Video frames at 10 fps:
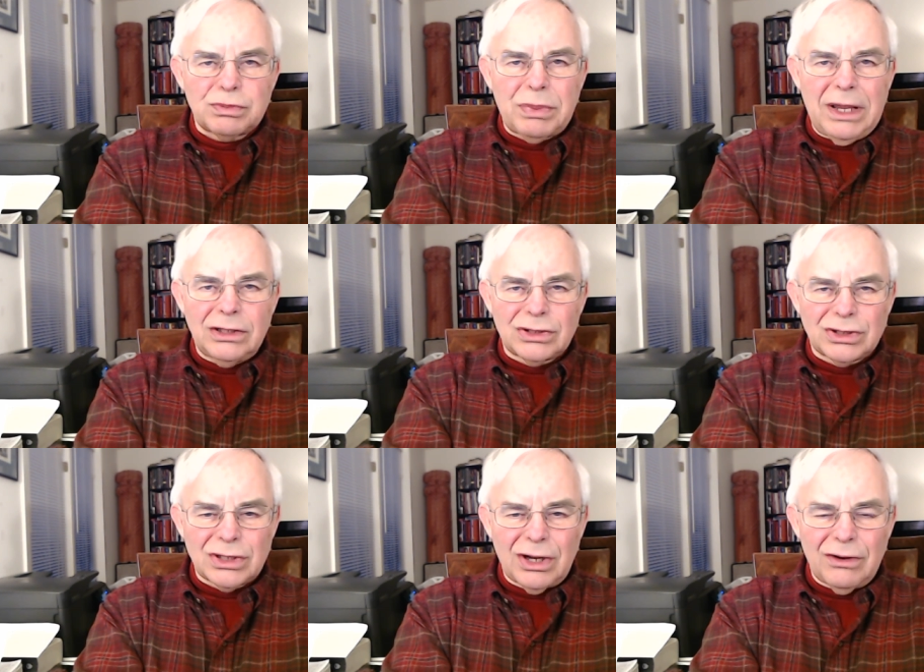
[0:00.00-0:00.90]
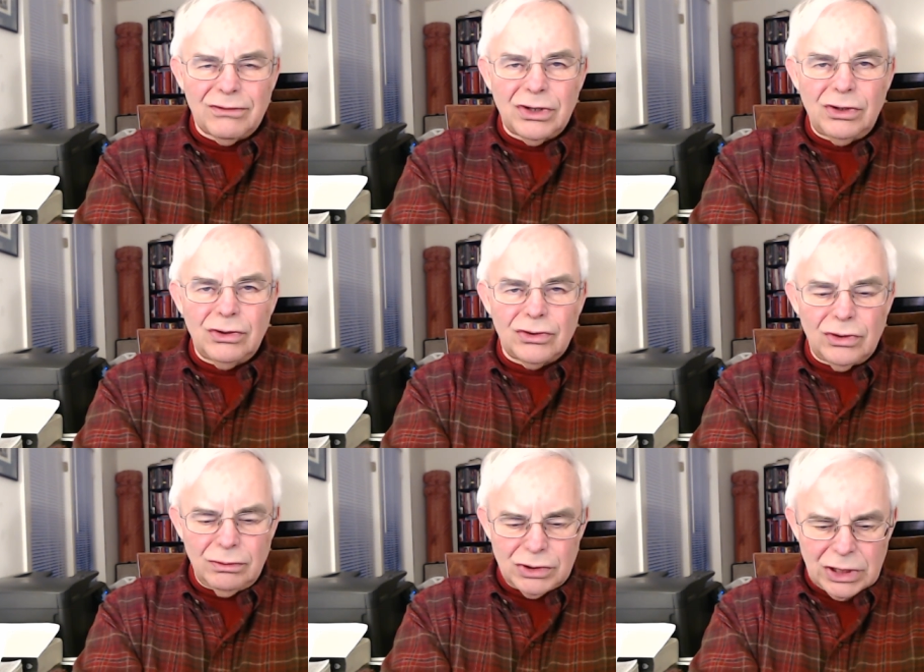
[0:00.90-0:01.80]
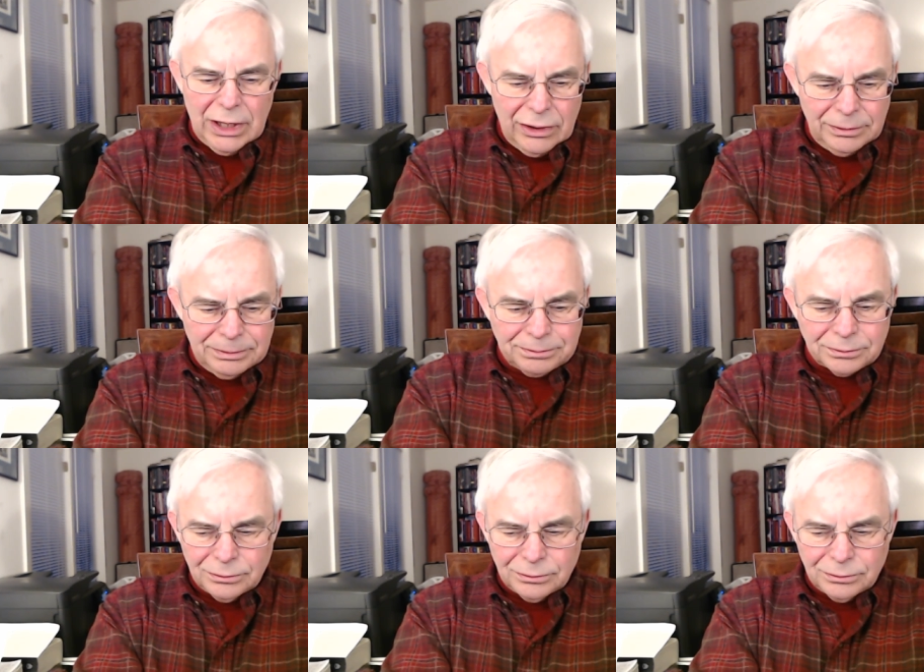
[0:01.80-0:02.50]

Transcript: space of the YouTube channel.